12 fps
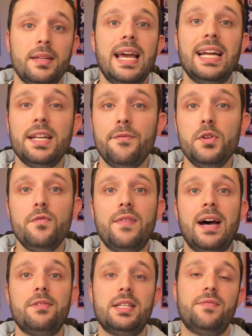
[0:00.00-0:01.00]
And if you
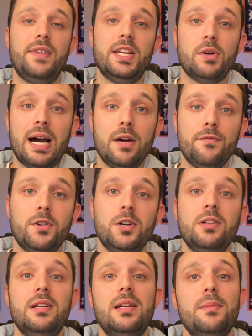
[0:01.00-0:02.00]
found this video
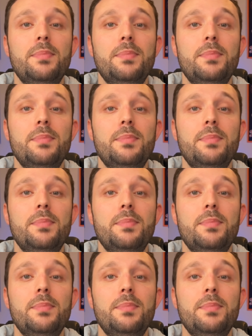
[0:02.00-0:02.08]
helpful,